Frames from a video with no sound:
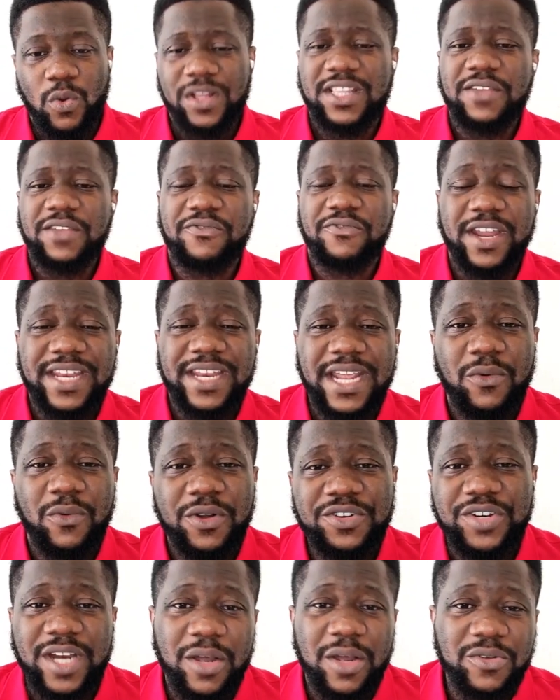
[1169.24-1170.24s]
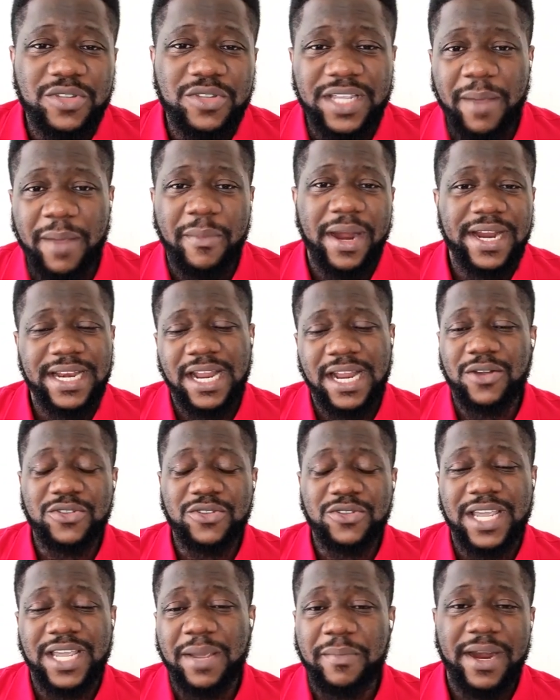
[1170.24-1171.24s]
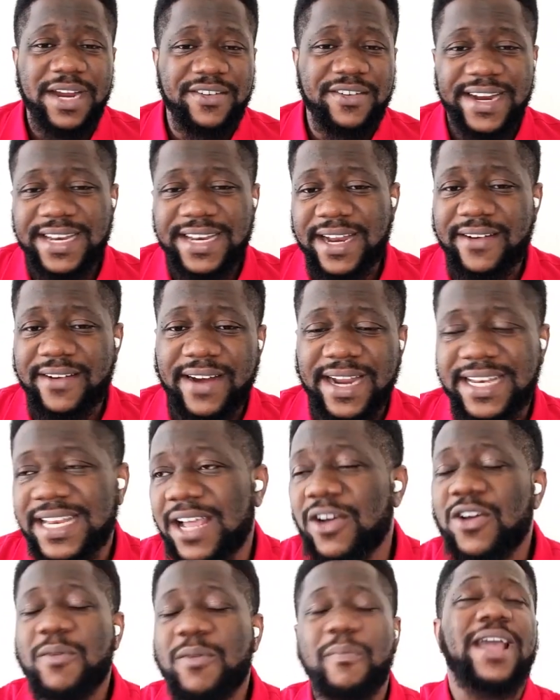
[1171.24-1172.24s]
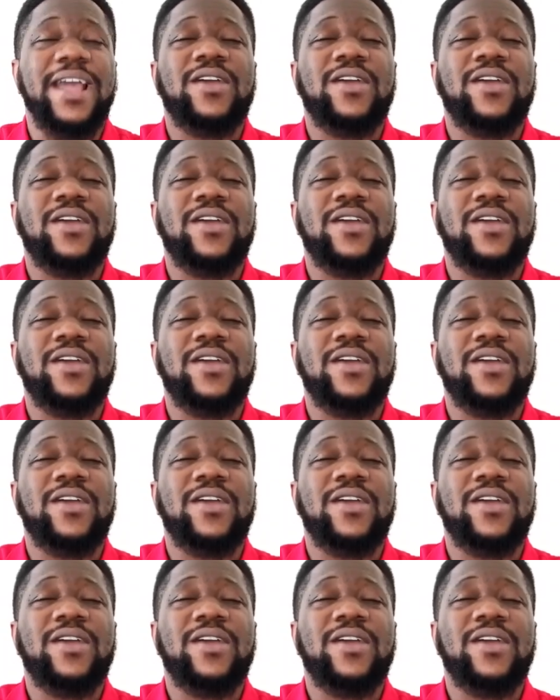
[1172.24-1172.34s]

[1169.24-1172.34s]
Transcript: What if you're there wondering, I want to get married now, I want to get married right now, right now.